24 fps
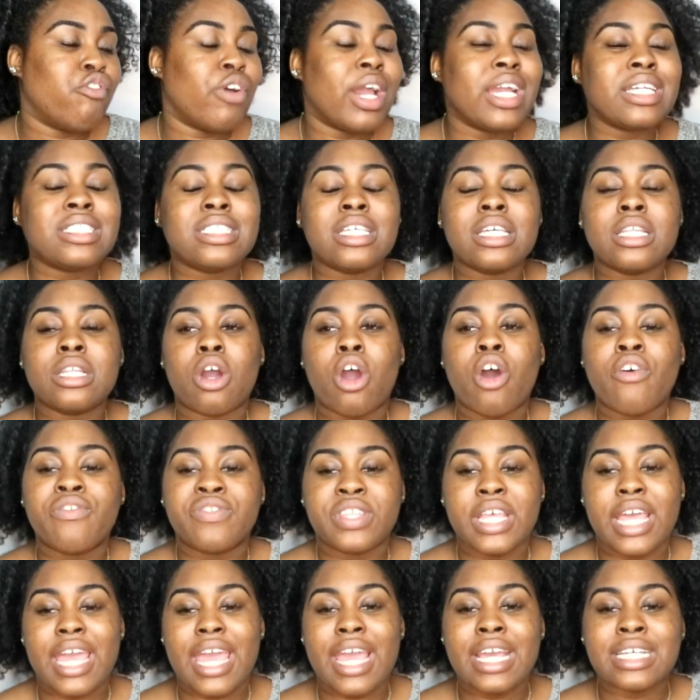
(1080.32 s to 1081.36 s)
writing of
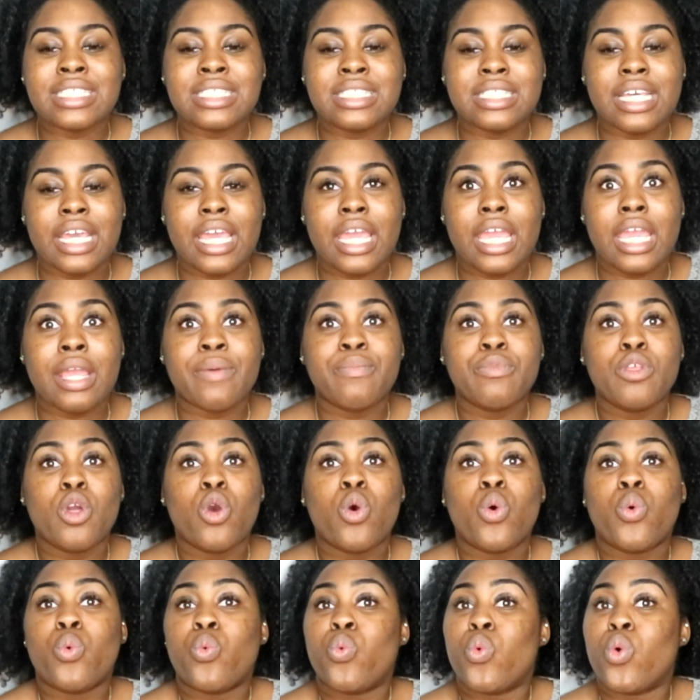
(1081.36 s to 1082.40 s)
the essay
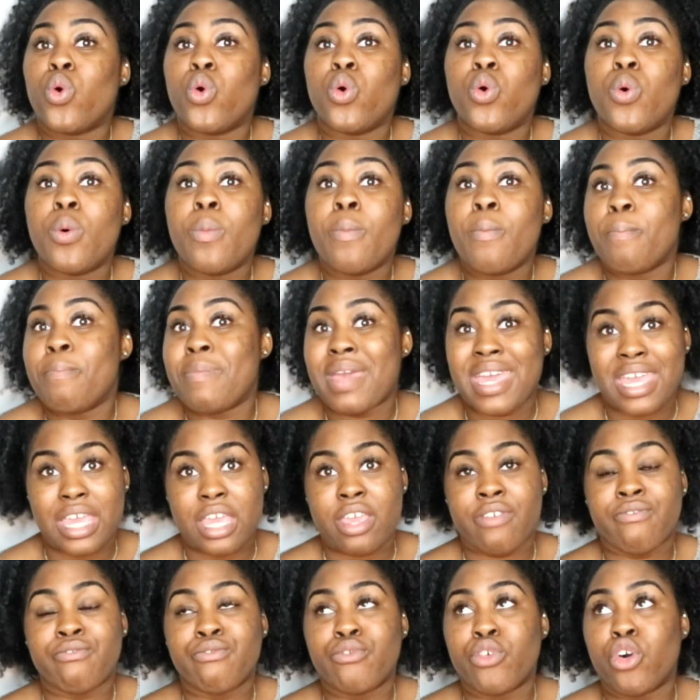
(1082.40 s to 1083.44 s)
may
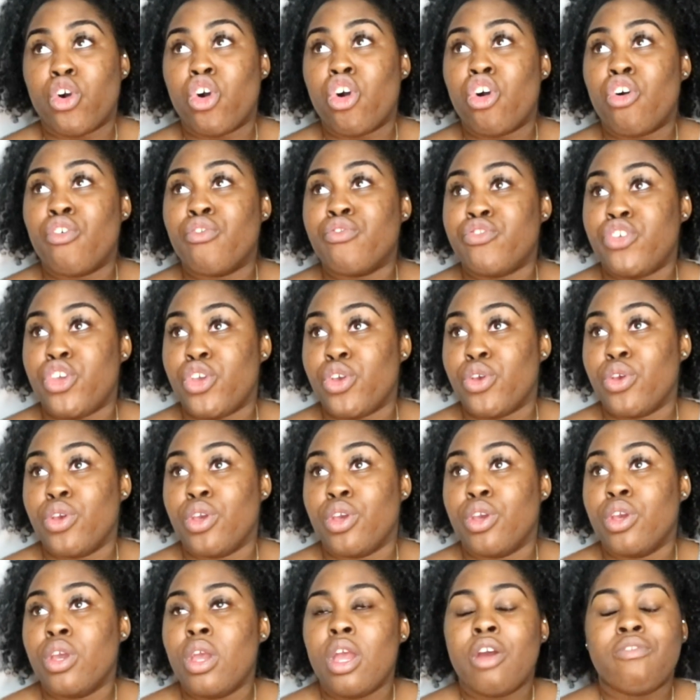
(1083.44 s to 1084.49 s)
involve
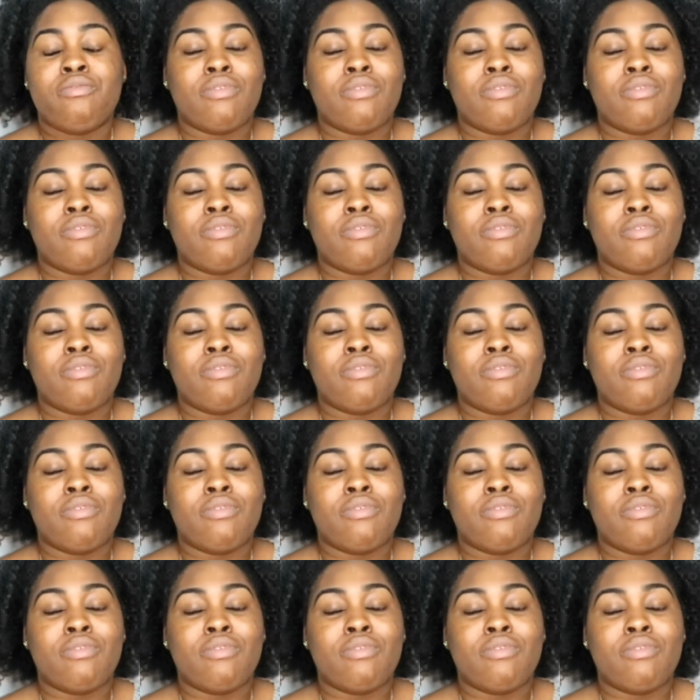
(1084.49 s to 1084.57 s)
you